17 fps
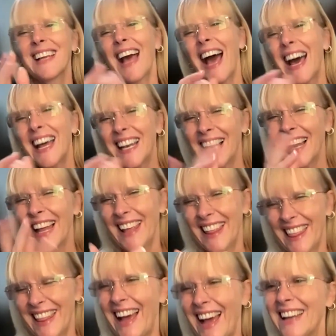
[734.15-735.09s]
kind of
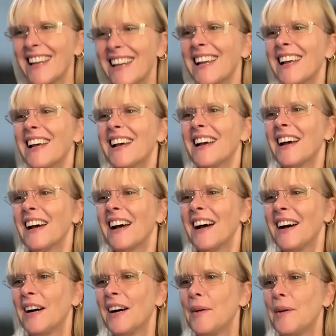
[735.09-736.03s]
like that.
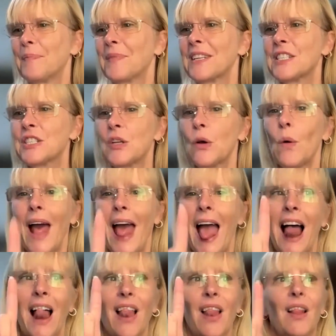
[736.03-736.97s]
So
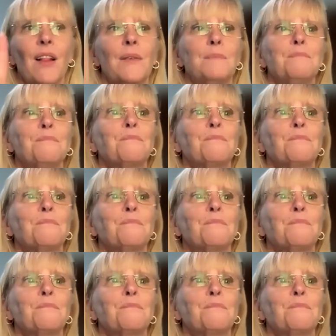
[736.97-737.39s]
L,